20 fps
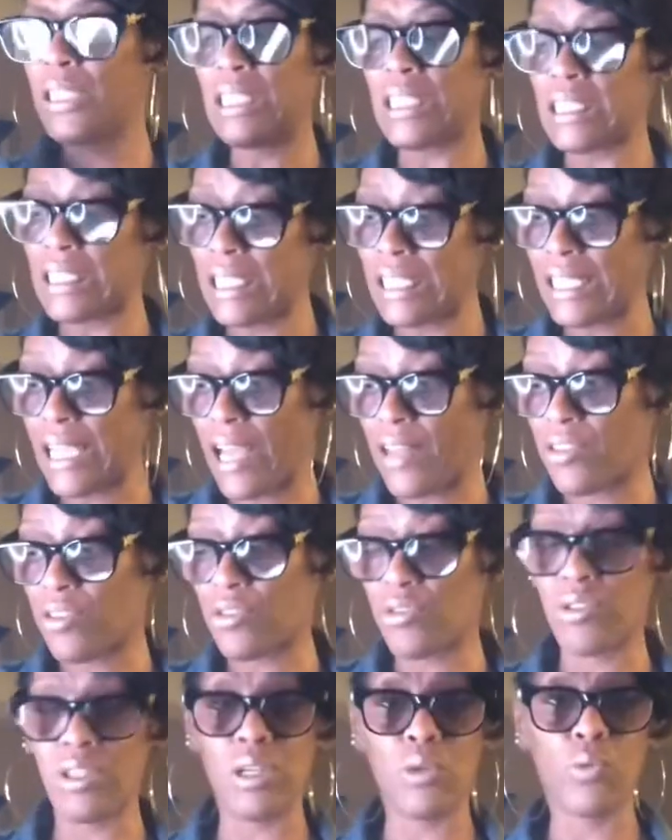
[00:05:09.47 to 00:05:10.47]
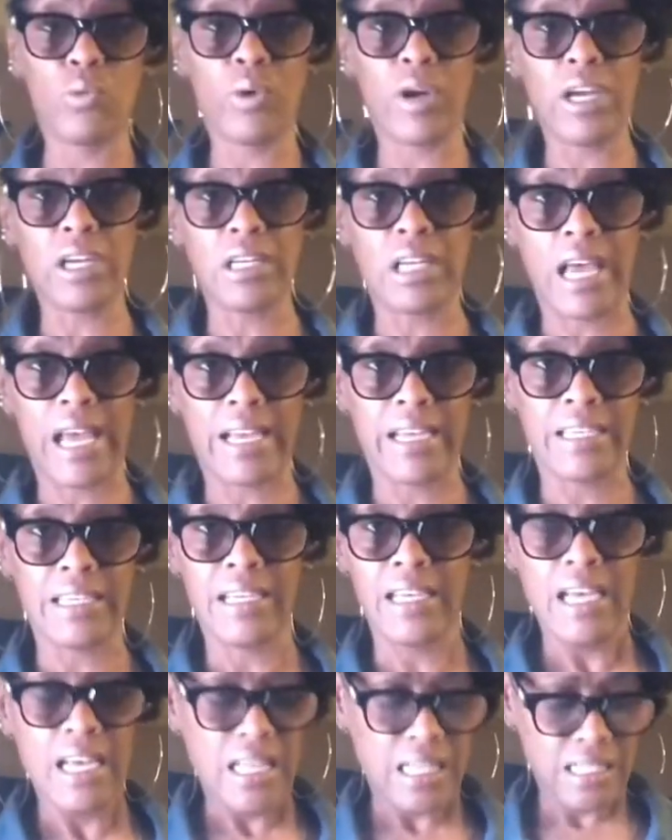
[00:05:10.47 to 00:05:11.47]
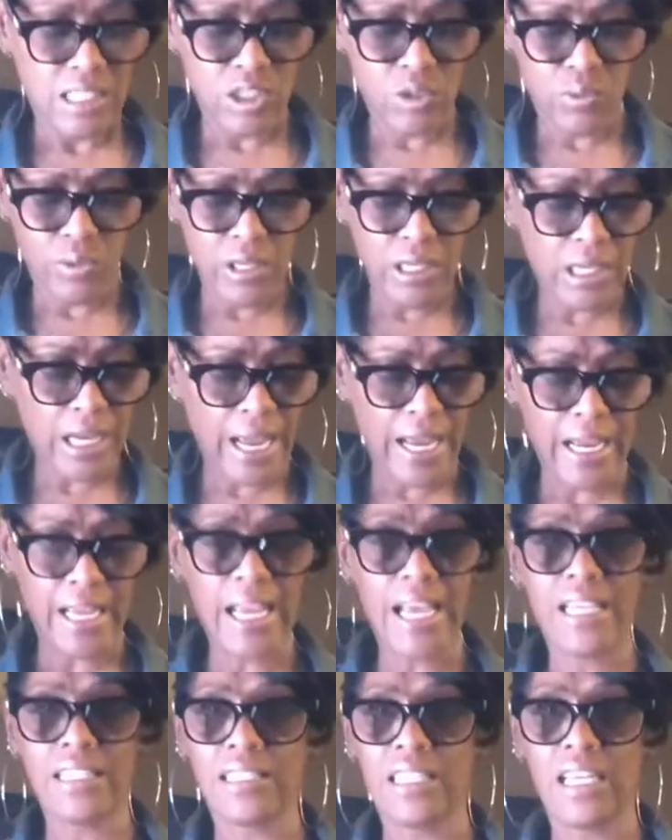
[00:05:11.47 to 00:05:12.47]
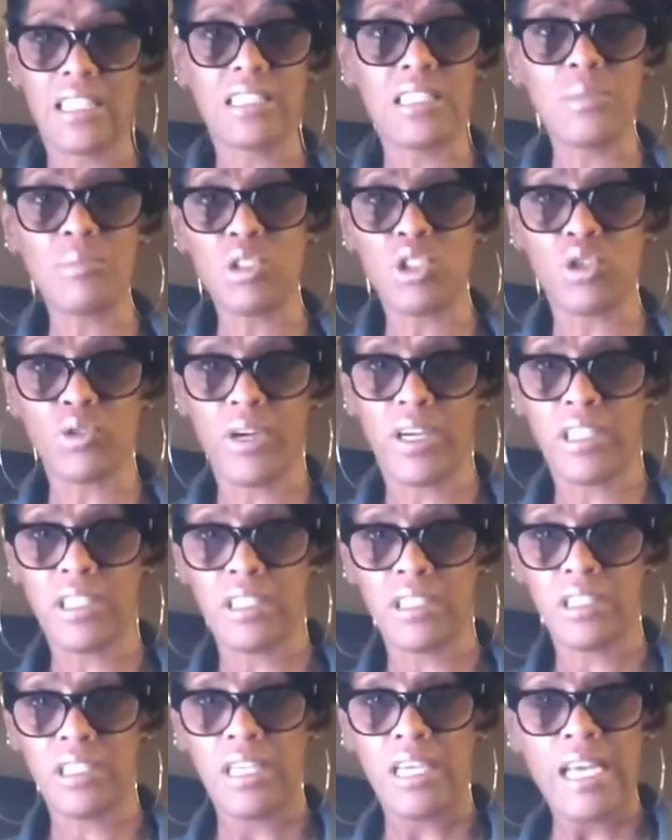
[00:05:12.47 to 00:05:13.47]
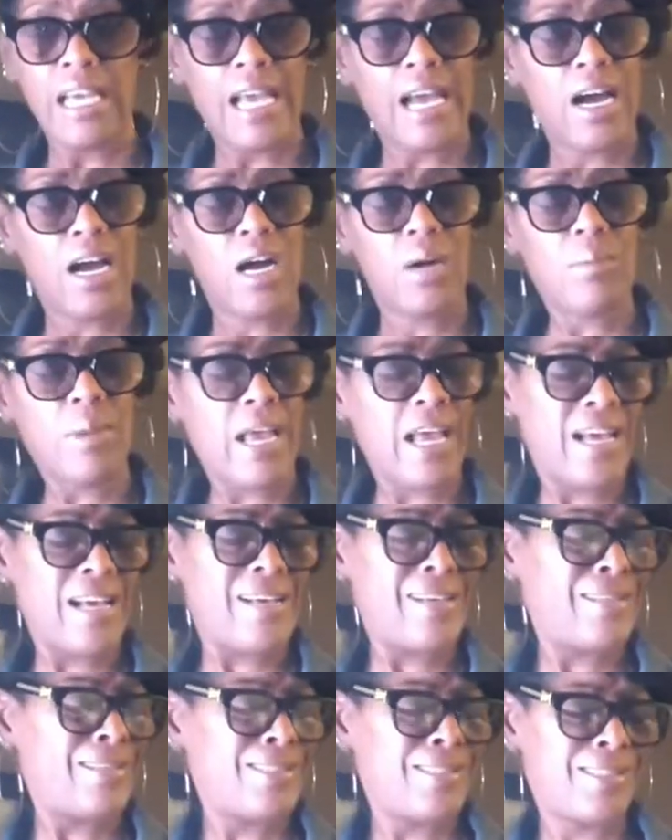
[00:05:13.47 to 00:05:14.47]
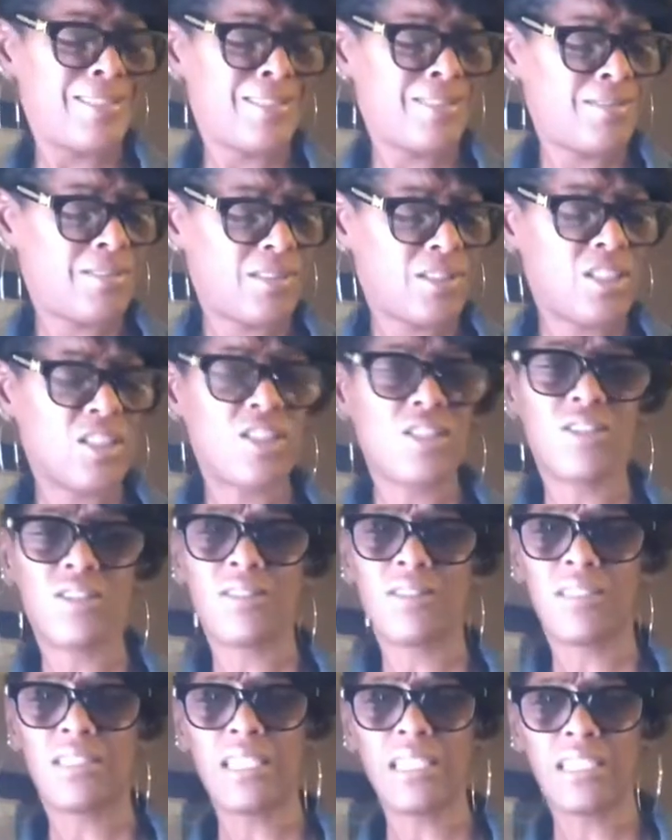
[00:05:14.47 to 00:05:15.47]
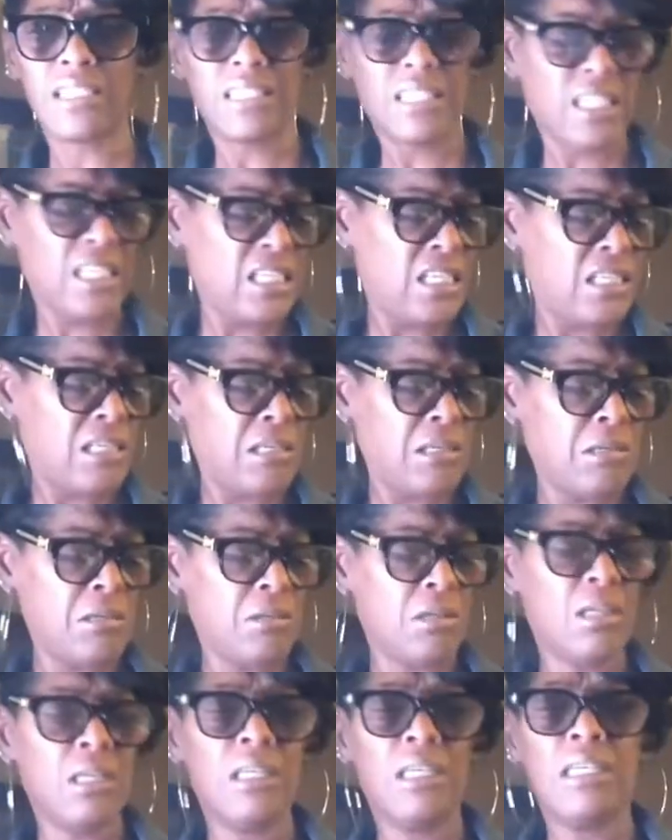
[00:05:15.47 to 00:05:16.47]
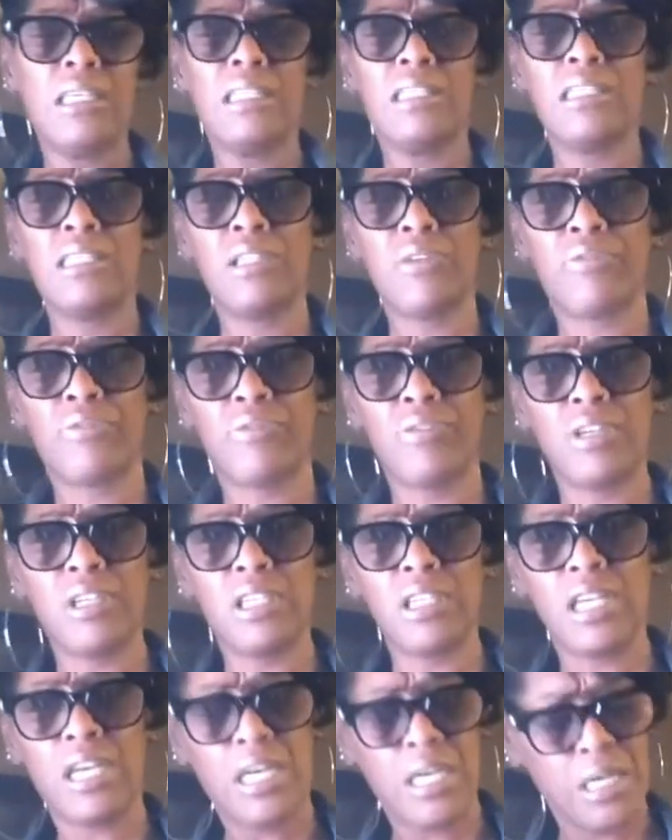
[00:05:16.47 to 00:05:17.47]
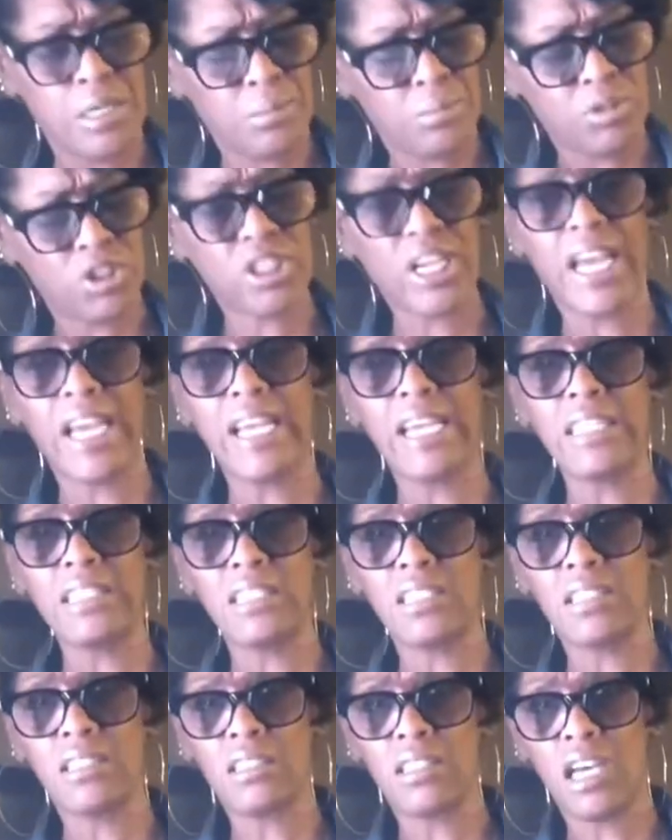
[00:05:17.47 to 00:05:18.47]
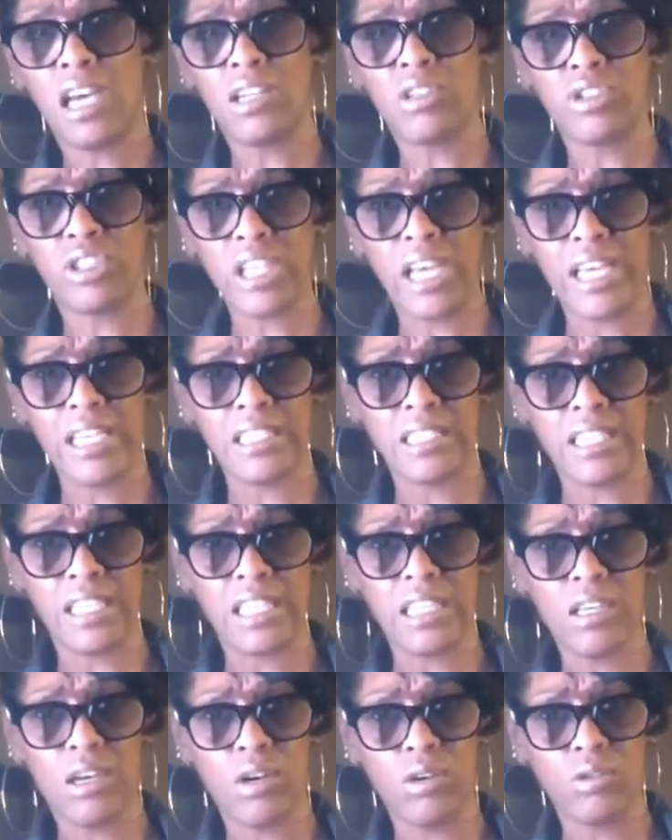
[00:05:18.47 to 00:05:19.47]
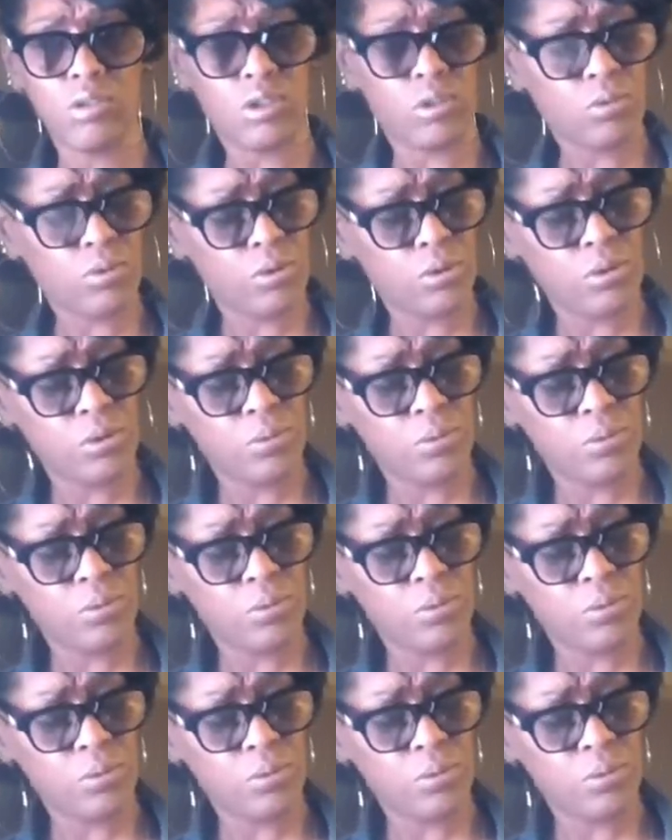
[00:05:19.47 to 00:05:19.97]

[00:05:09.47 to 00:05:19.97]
together the ring light. This ring light, as I demonstrated, has 16 different shades, color shades that it goes through,